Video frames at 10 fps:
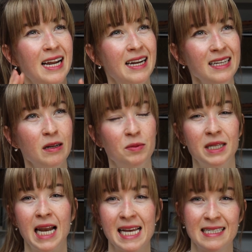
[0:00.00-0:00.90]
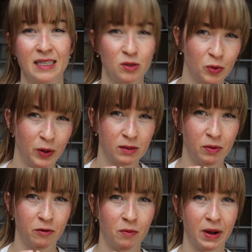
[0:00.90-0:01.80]
little bit less than 2 weeks
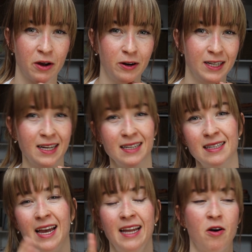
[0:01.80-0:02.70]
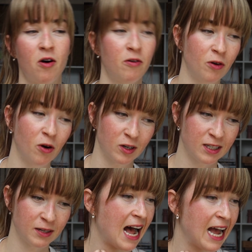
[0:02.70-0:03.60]
before my holidays, and of
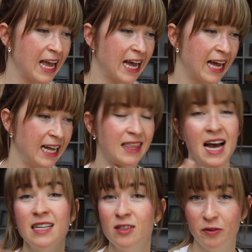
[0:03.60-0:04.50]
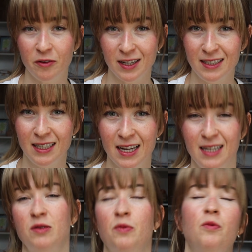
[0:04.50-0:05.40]
course I had tons of
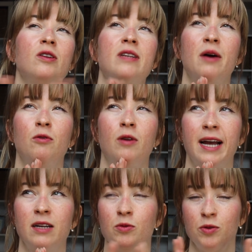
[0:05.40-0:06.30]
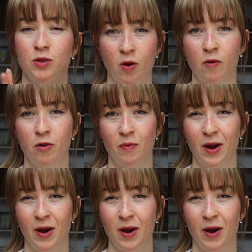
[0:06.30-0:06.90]
ideas what I would like to sew for my